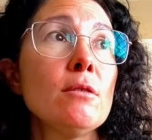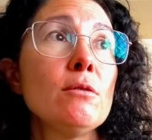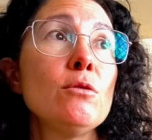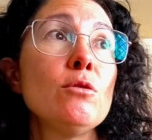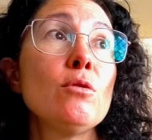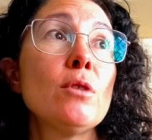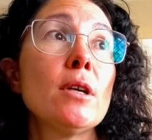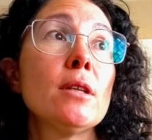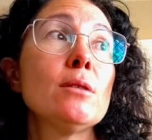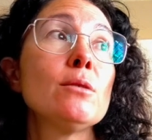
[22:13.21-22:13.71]

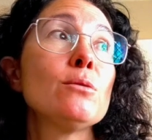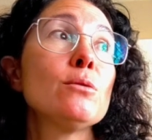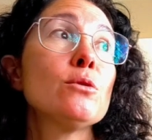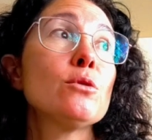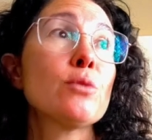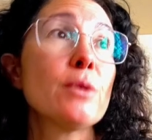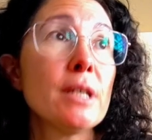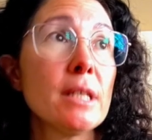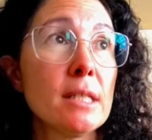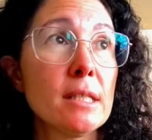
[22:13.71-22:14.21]
You can do
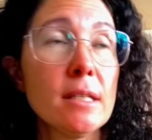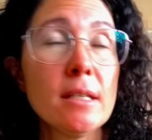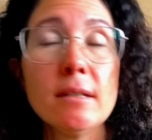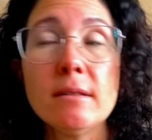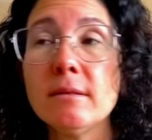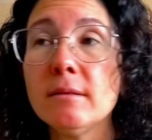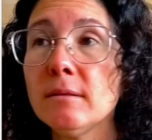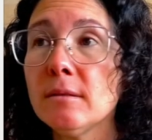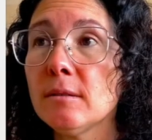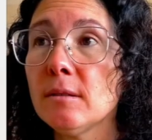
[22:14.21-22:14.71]

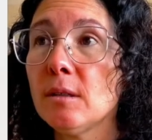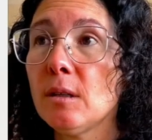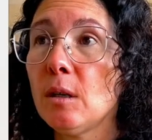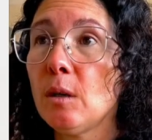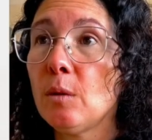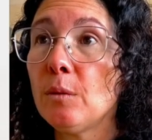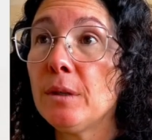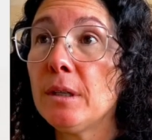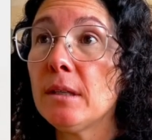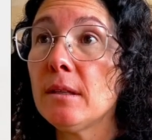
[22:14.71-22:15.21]
tracing
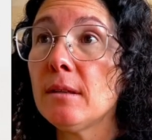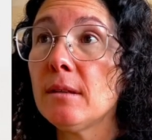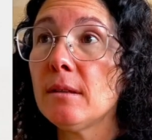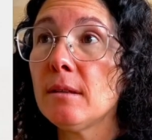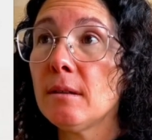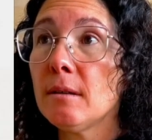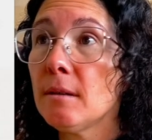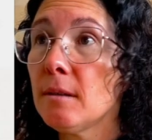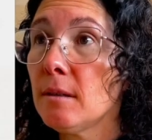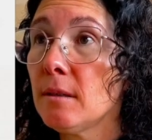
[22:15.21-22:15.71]
with
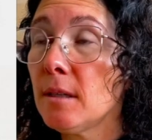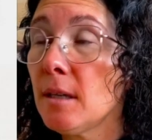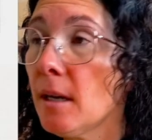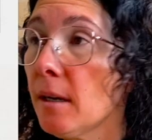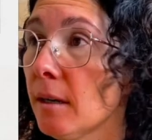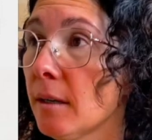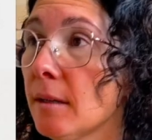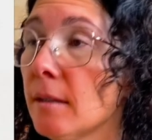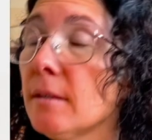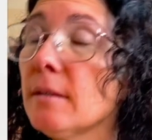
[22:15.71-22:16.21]

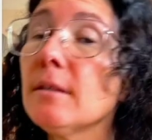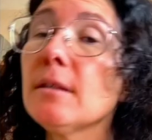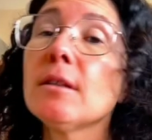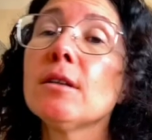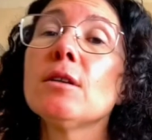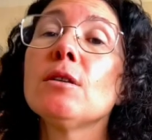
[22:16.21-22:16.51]
Jaeger.